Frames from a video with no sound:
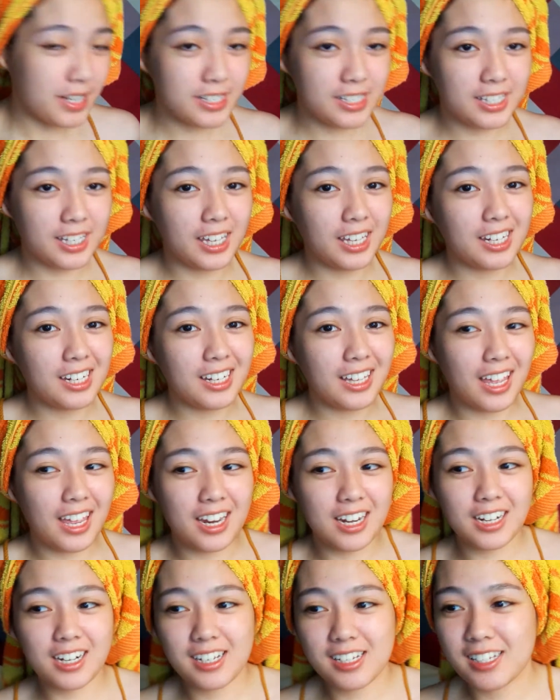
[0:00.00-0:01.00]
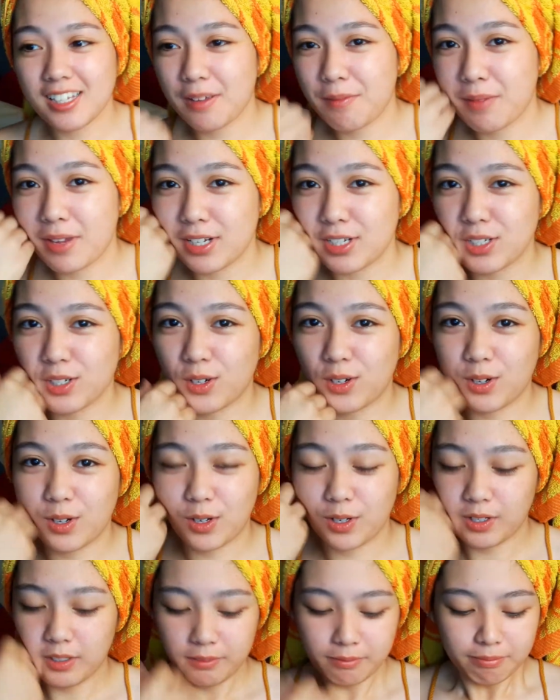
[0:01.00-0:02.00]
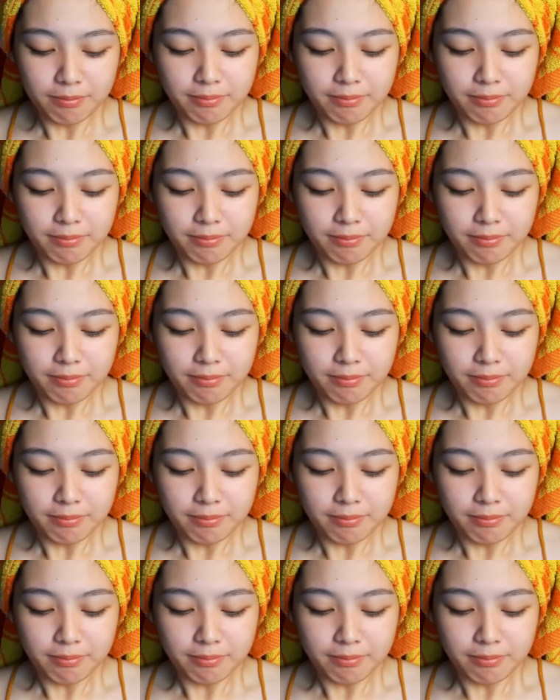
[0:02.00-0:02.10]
pang skincare kasi medyo